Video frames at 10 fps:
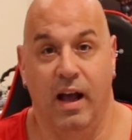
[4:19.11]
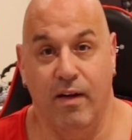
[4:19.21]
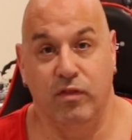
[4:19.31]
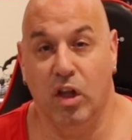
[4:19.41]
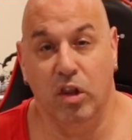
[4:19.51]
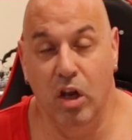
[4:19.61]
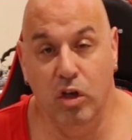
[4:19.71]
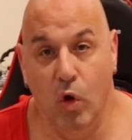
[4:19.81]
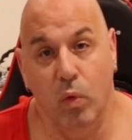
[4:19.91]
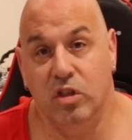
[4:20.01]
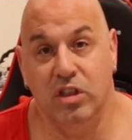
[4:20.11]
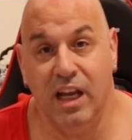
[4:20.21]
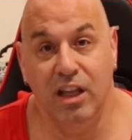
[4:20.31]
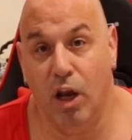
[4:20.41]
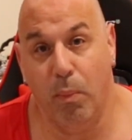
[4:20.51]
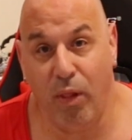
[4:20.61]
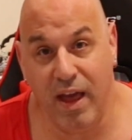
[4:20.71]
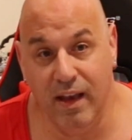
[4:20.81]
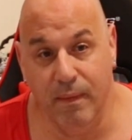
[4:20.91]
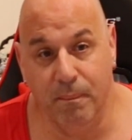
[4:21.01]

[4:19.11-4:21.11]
have nothing to do with sticking to the plate.